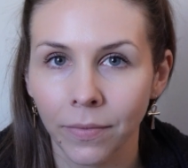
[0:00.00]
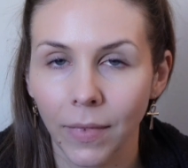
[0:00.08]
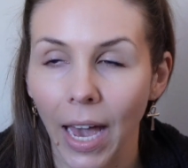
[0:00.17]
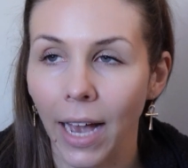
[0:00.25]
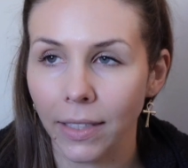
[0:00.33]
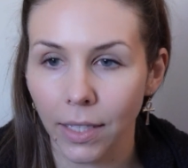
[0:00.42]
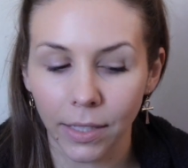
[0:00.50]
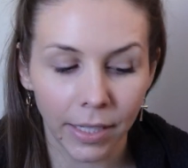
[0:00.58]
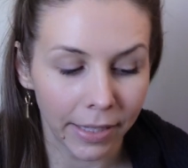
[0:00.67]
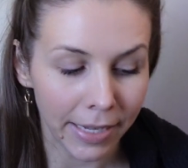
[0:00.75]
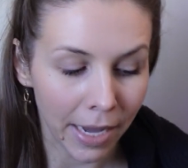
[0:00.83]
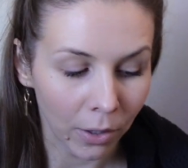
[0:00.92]

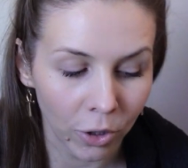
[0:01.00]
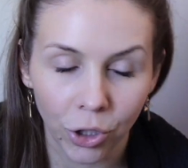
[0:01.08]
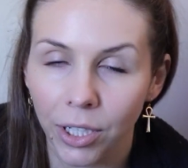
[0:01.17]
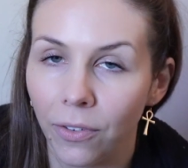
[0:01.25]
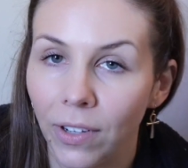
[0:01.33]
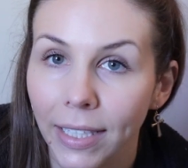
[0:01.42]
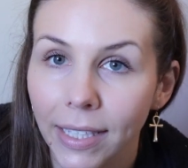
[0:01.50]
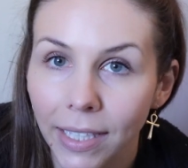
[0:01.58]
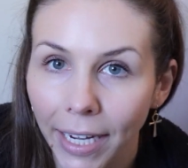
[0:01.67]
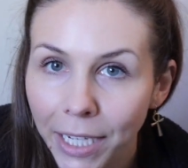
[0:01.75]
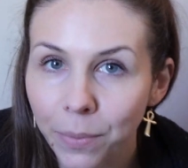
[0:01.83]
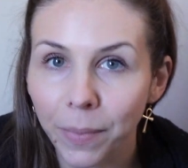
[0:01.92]
Accessing the energy of
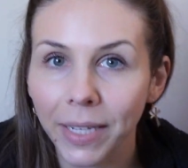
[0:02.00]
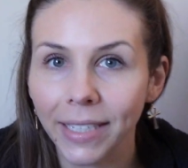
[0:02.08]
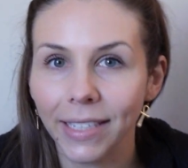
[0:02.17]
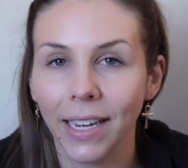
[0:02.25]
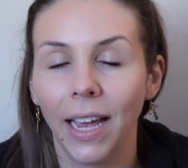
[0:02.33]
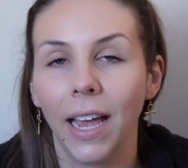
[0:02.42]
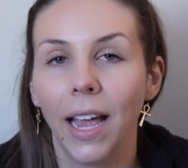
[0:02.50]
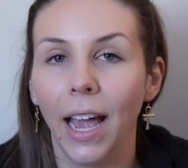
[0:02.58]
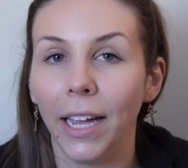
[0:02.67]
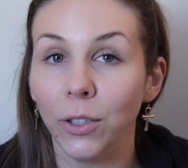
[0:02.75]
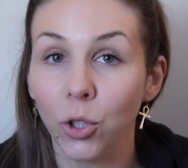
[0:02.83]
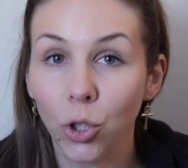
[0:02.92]
excitement
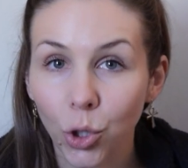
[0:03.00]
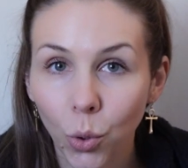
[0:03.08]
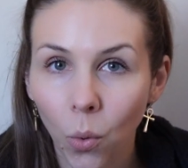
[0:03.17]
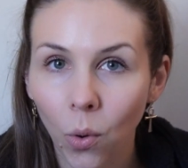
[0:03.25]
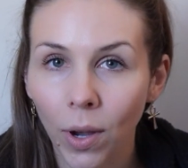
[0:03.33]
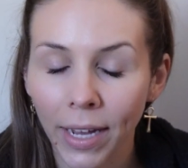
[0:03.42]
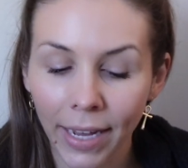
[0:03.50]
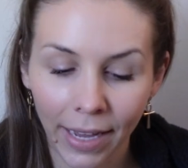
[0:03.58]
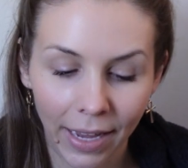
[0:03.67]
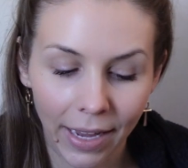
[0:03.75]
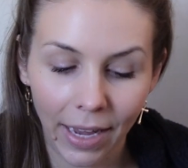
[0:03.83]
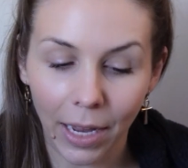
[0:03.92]
and joy
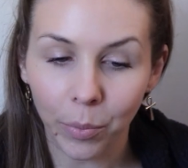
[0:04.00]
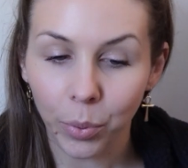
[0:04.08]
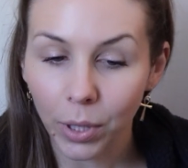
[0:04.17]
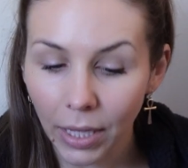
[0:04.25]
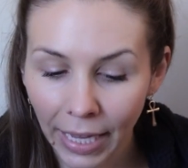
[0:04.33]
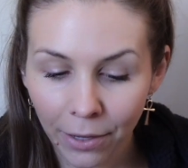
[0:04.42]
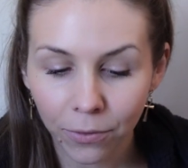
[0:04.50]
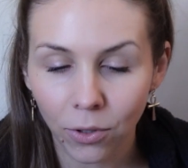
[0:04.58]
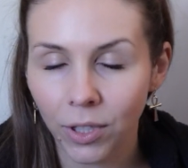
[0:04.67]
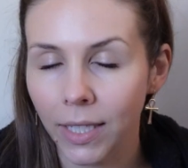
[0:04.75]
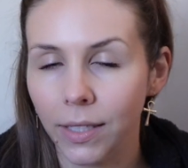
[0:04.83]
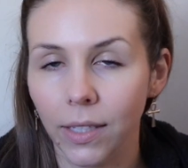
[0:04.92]
and
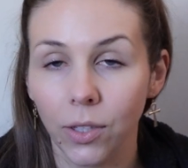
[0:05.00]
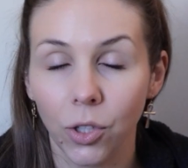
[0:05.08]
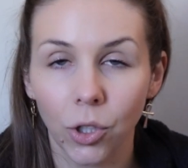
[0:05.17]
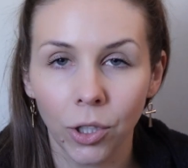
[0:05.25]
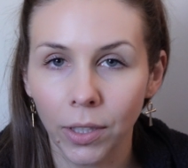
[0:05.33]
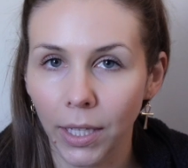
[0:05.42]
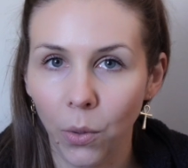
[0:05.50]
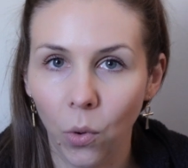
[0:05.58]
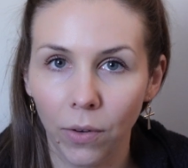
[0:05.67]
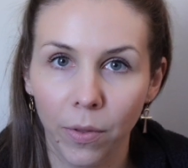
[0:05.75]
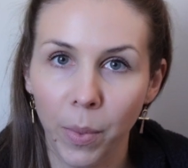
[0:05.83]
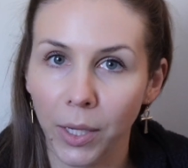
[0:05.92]
playfulness is certainly
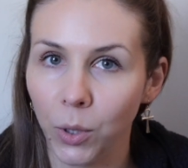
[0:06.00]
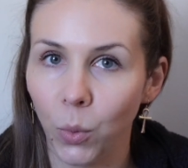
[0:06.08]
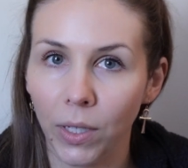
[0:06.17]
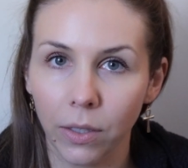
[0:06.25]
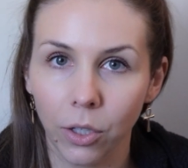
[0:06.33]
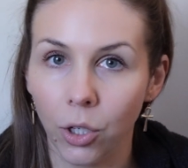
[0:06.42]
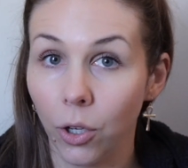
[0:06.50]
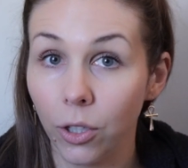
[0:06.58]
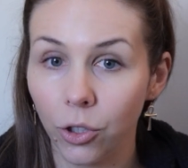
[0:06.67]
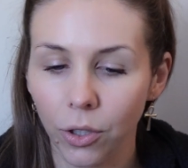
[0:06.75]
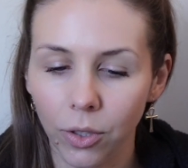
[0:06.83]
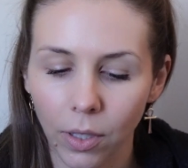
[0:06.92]
one of the best ways to
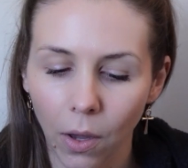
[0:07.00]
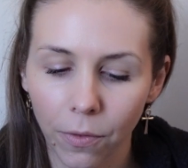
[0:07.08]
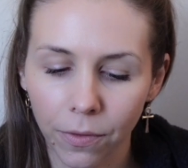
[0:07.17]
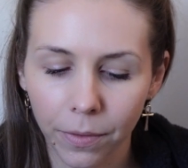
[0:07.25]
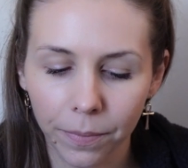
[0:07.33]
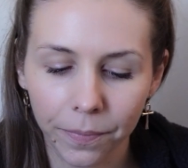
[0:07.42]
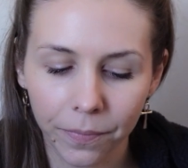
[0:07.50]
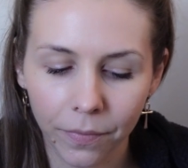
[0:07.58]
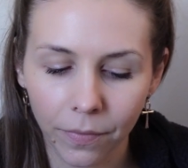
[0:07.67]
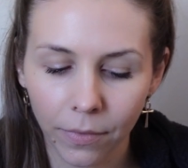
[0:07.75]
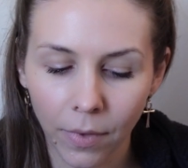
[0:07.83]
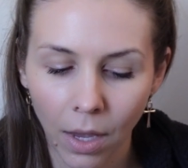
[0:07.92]
nourish yourself.
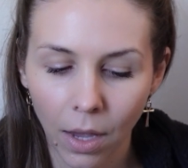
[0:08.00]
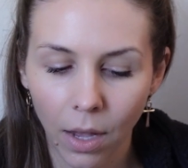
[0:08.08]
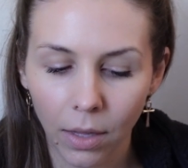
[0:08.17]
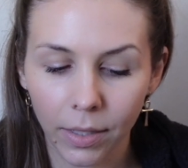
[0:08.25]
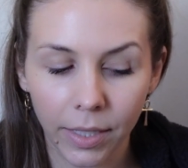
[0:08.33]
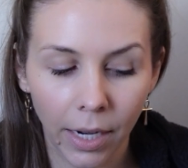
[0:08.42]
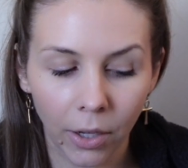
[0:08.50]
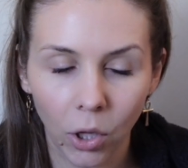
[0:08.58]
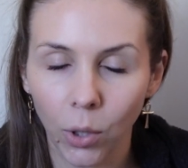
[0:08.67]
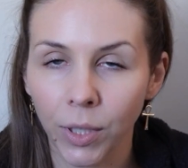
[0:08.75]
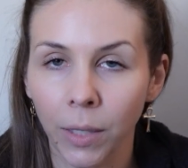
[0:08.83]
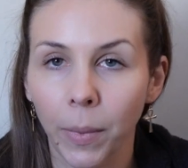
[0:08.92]
Let's get a
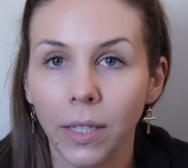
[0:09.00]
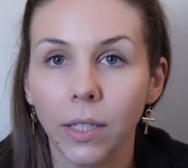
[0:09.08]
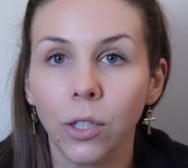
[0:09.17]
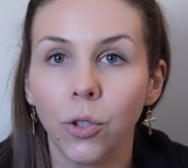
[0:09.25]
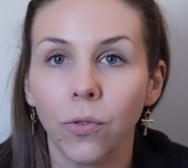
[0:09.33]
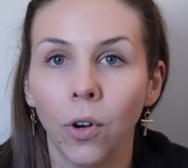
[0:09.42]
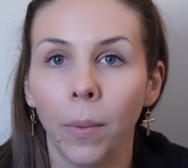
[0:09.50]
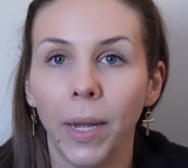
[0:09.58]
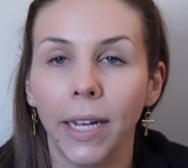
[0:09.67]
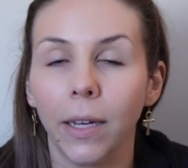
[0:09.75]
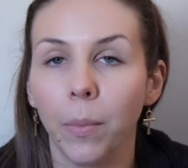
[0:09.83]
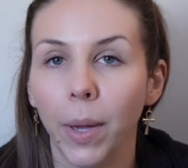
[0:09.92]
closing message from
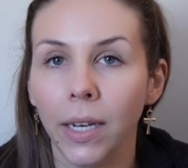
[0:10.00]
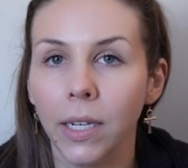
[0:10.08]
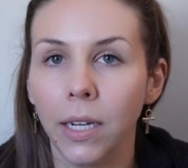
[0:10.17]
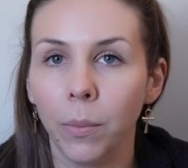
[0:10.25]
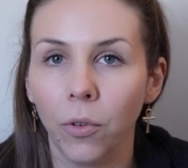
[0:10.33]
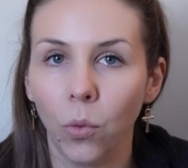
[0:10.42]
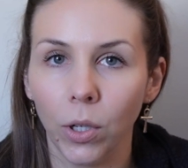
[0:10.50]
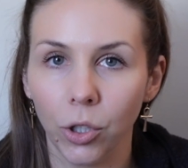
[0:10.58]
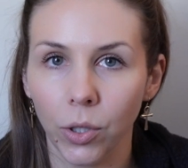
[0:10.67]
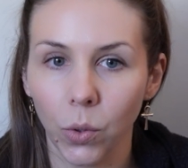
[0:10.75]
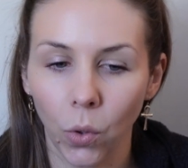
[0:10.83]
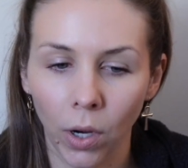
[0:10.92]
a Compendium of
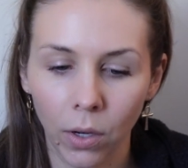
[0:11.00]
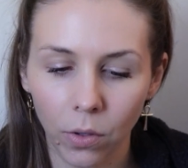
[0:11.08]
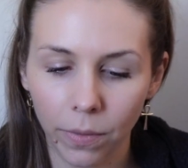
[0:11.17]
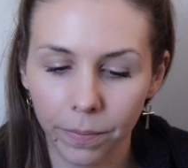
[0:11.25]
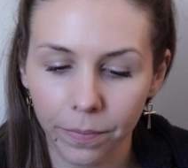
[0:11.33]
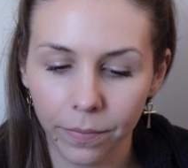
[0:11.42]
Witches Oracle.